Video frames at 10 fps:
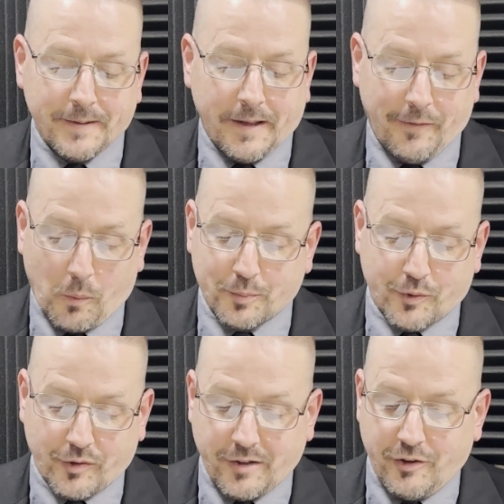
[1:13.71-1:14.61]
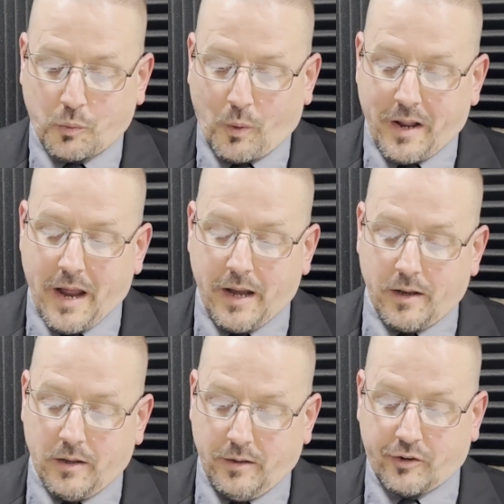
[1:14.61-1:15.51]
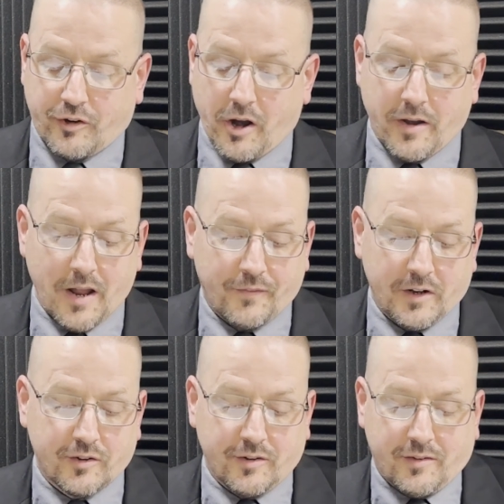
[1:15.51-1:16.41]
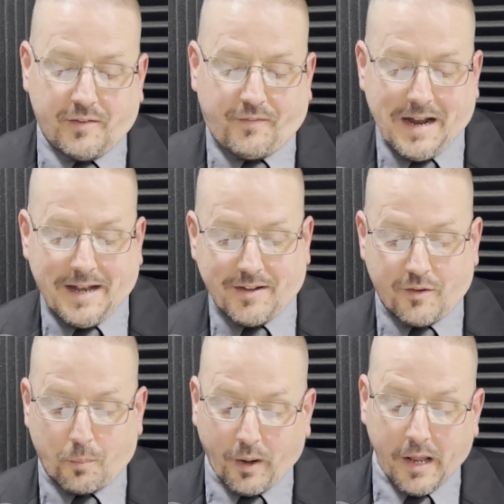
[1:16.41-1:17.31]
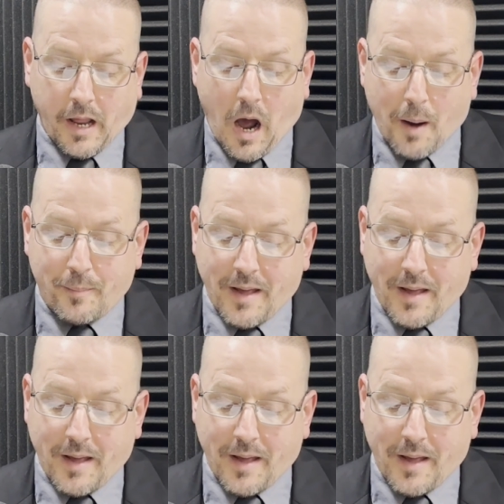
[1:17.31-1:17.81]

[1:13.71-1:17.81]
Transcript: In the Webster's 1828 Dictionary, definition is defined as the bringing up,